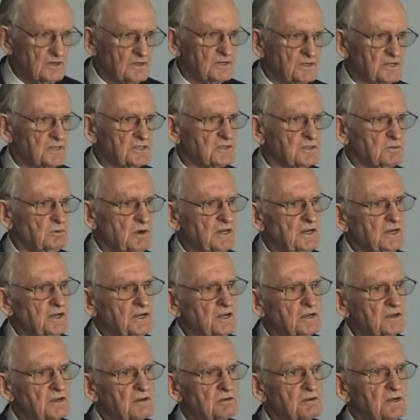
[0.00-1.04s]
the
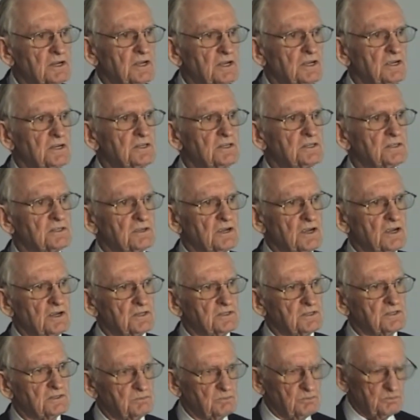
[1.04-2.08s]
sweating Kriegis, as
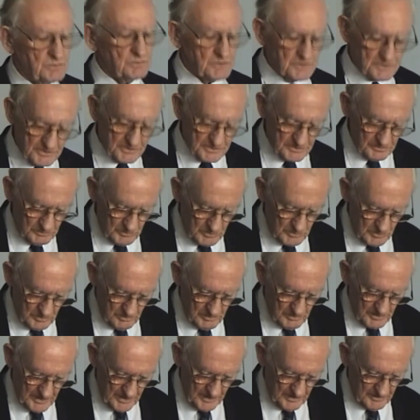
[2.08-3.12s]
prisoners of war
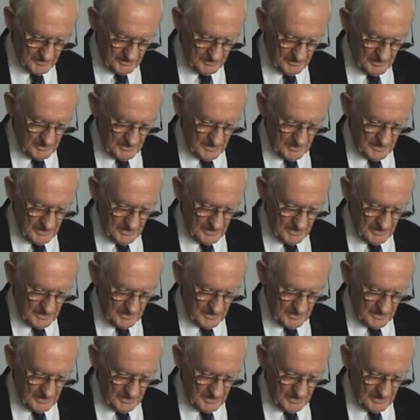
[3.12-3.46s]
were known,